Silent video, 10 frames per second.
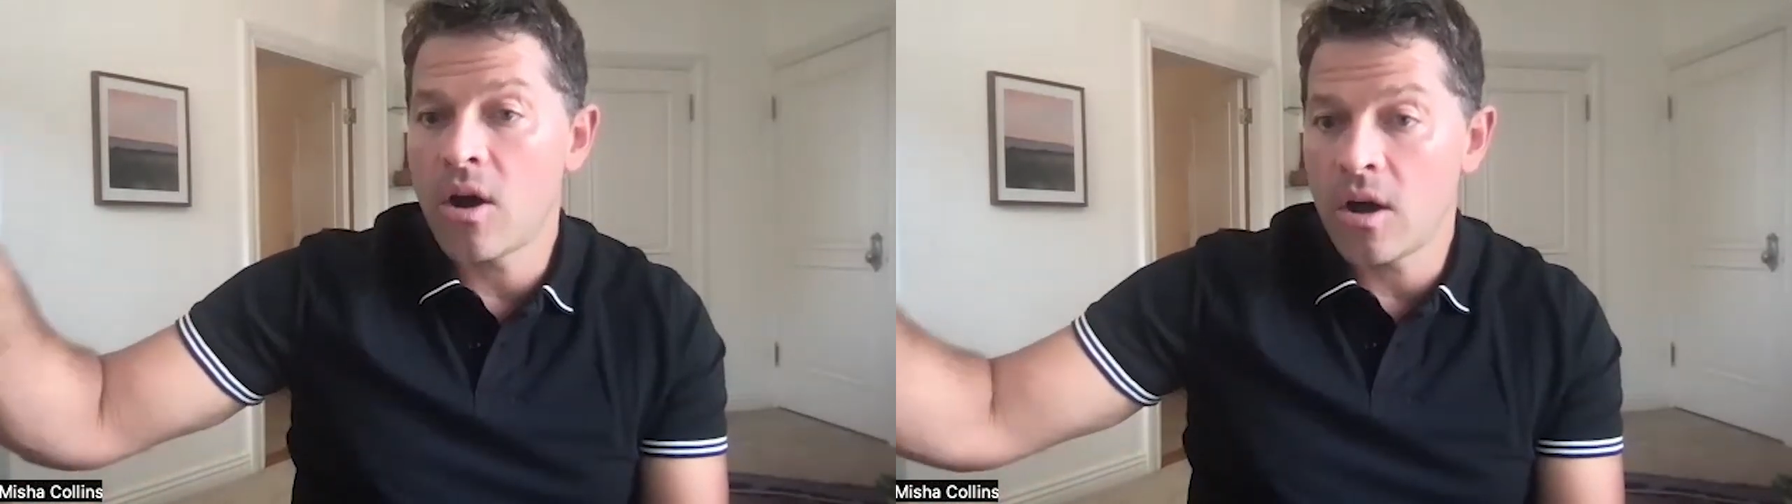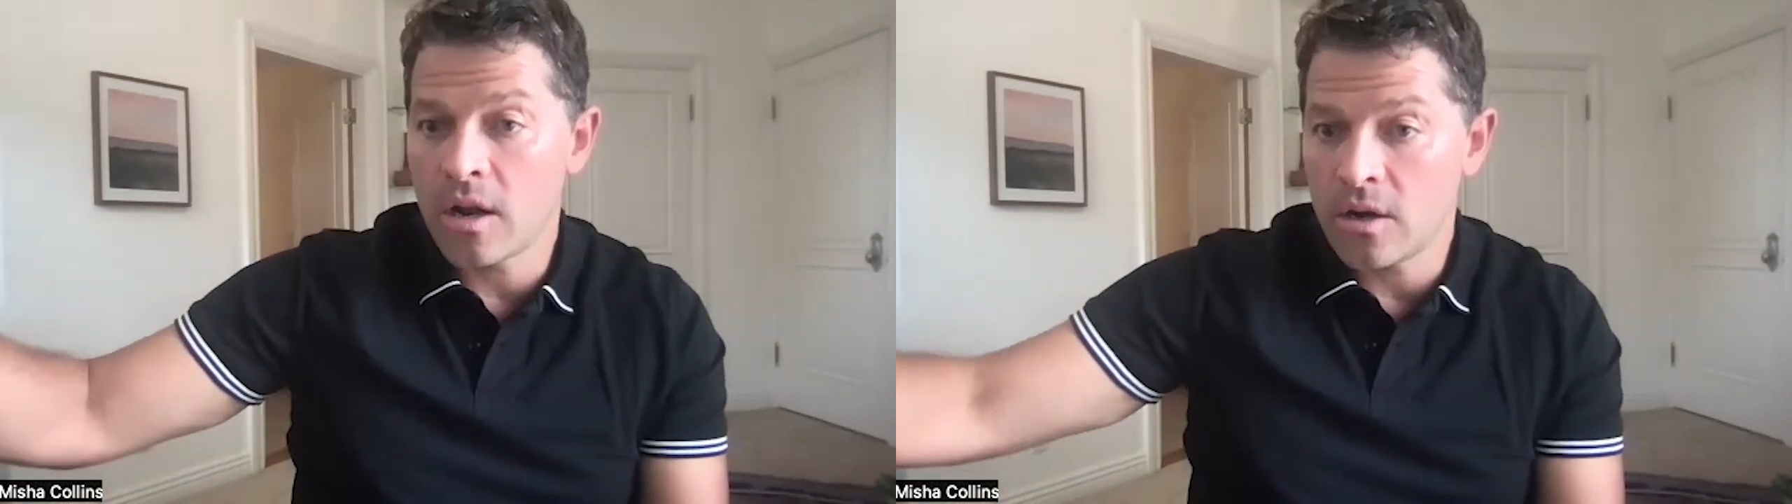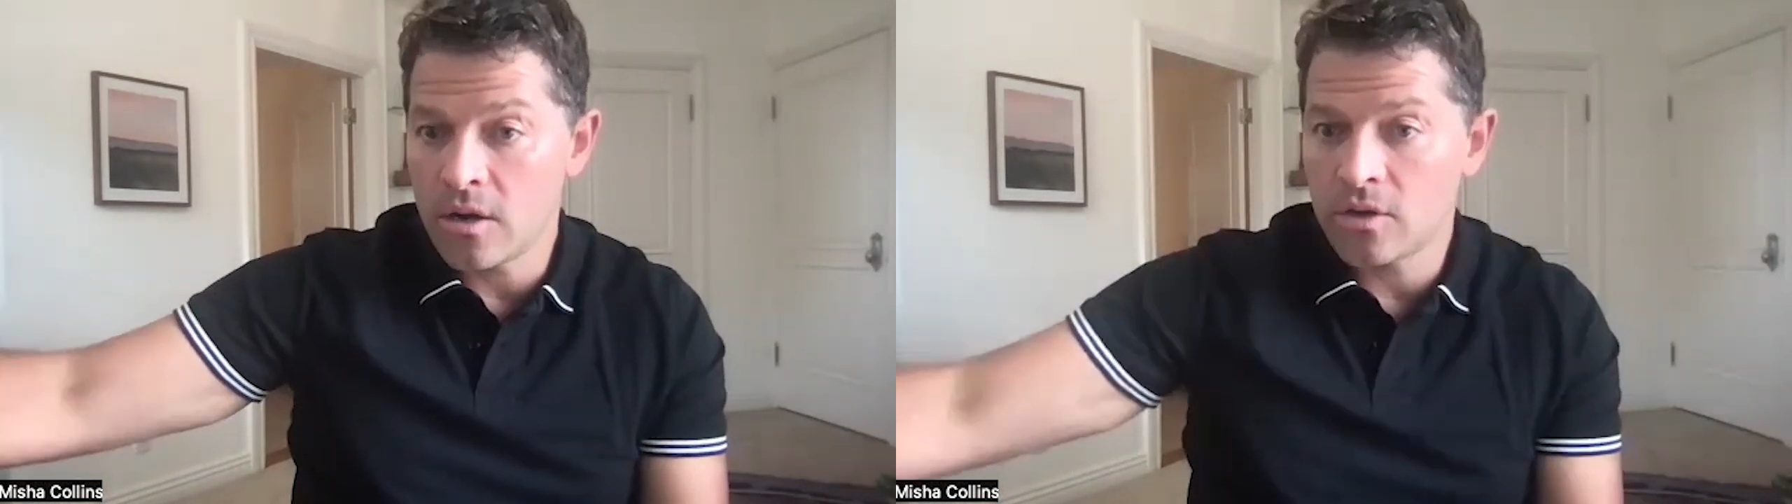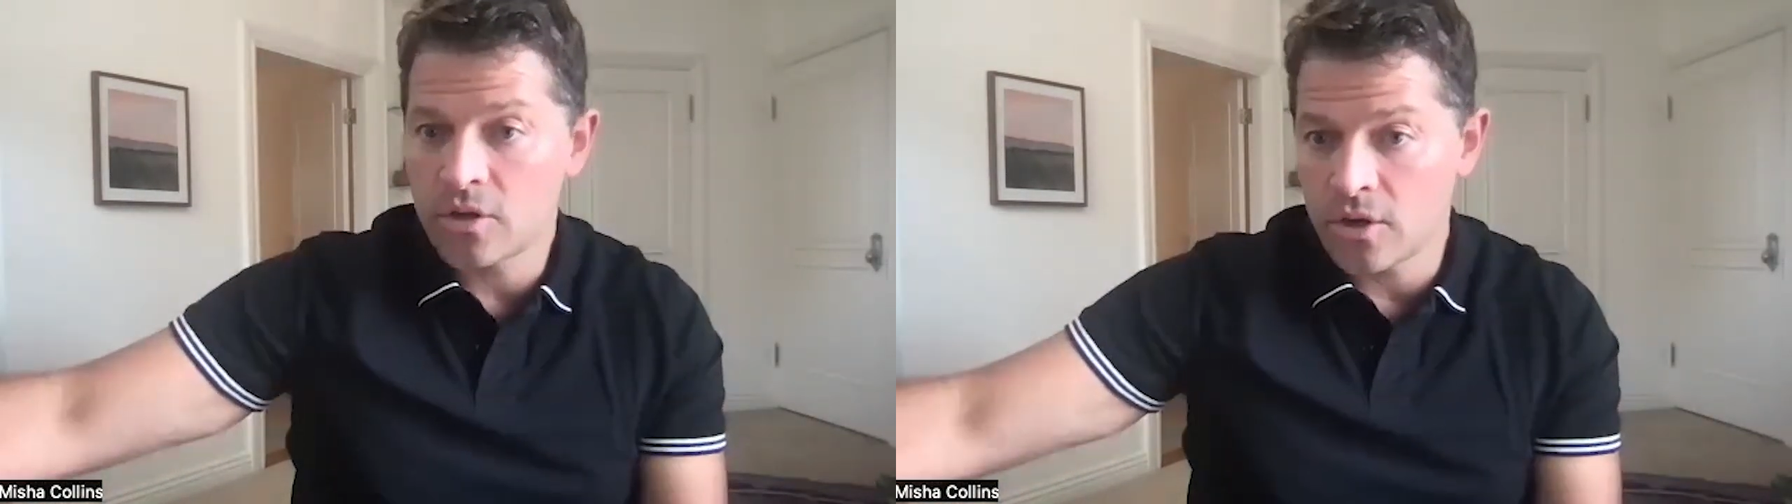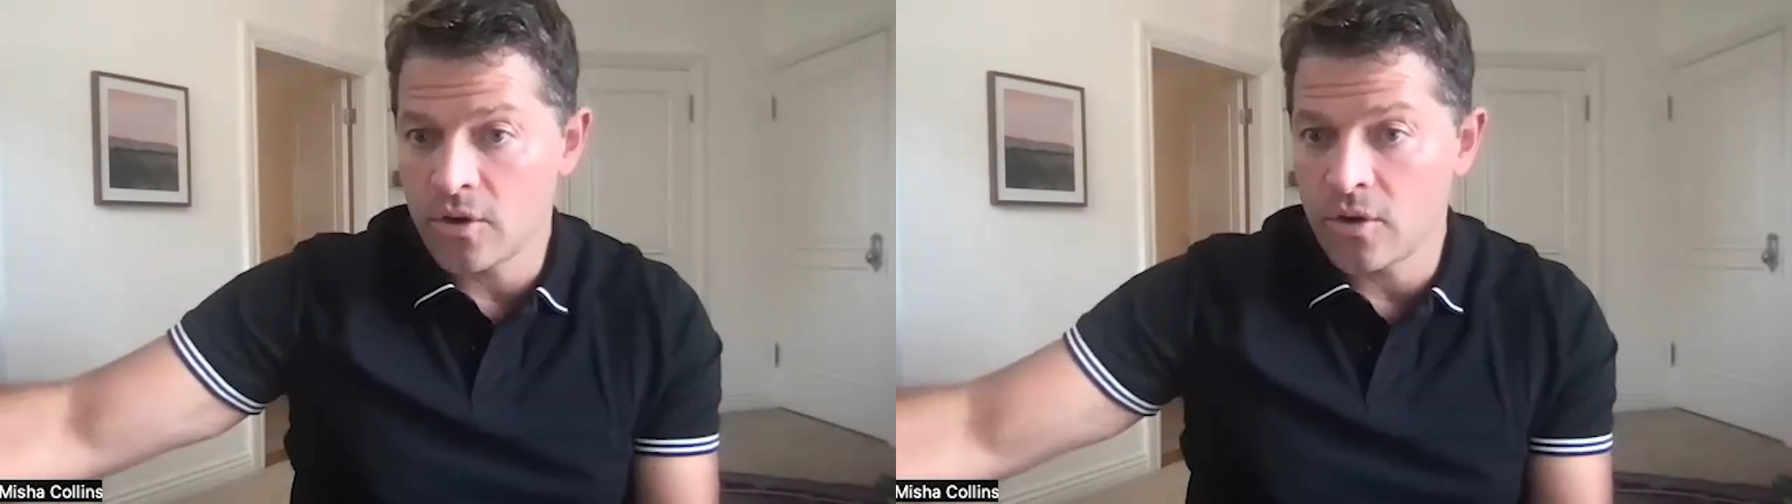on
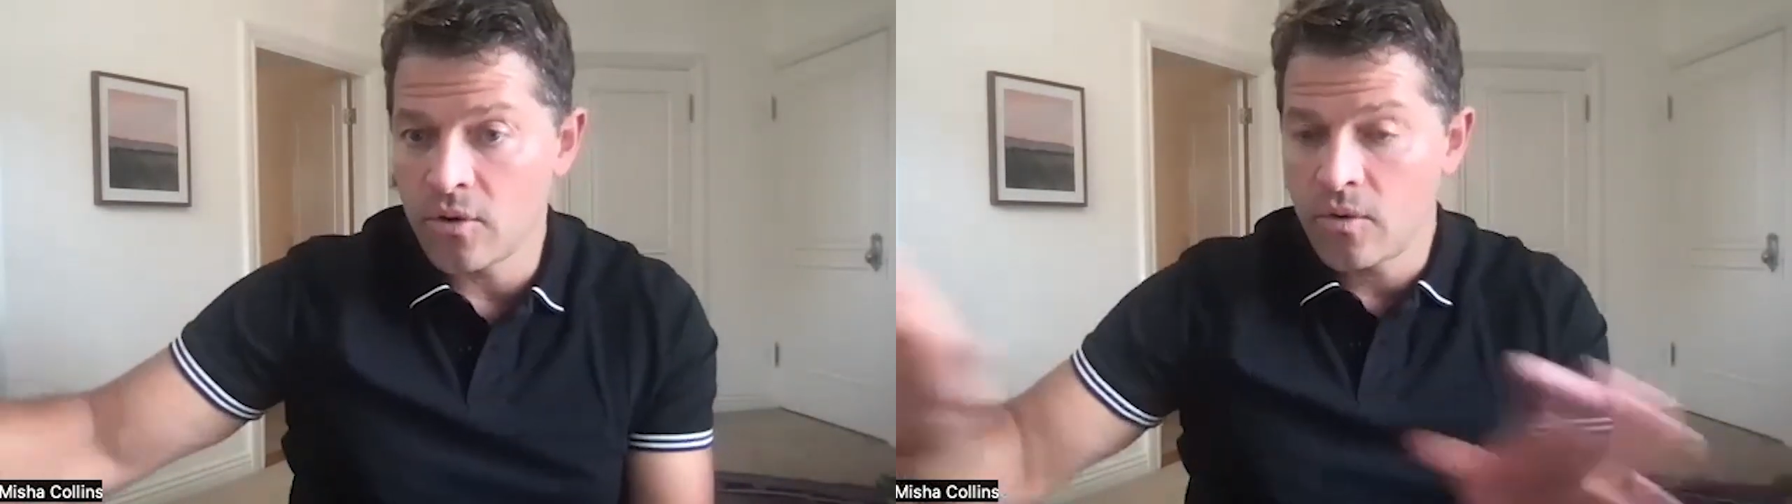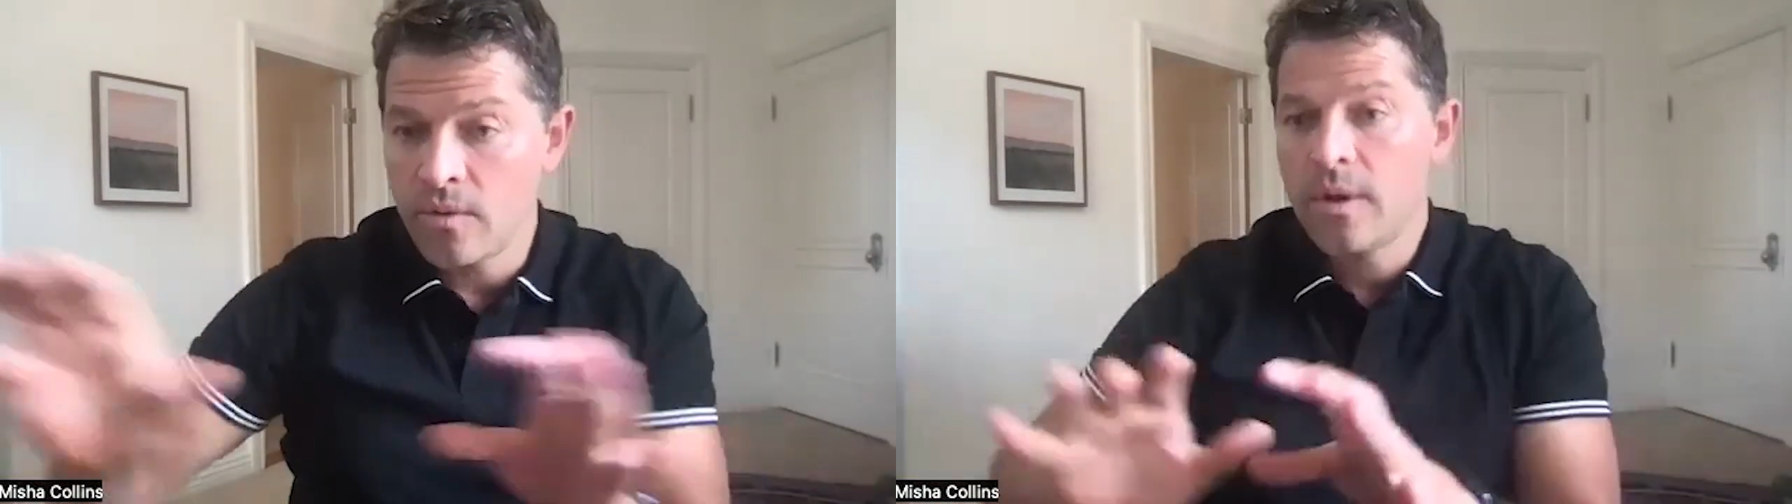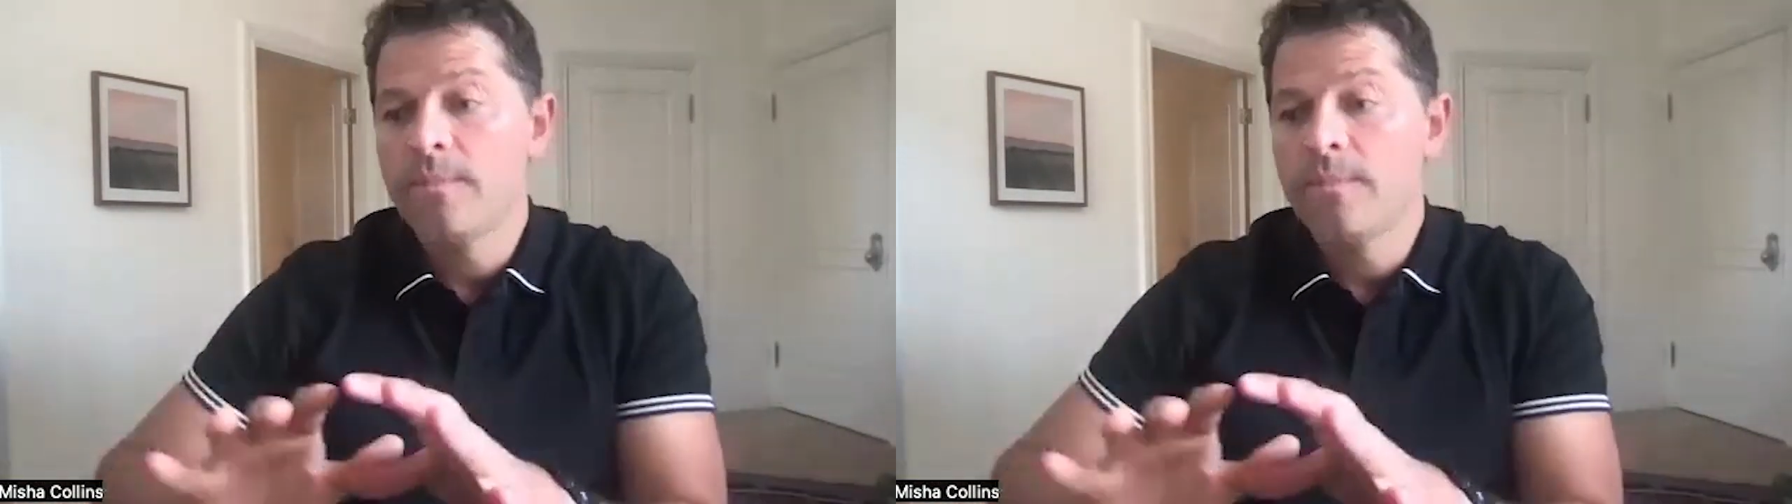to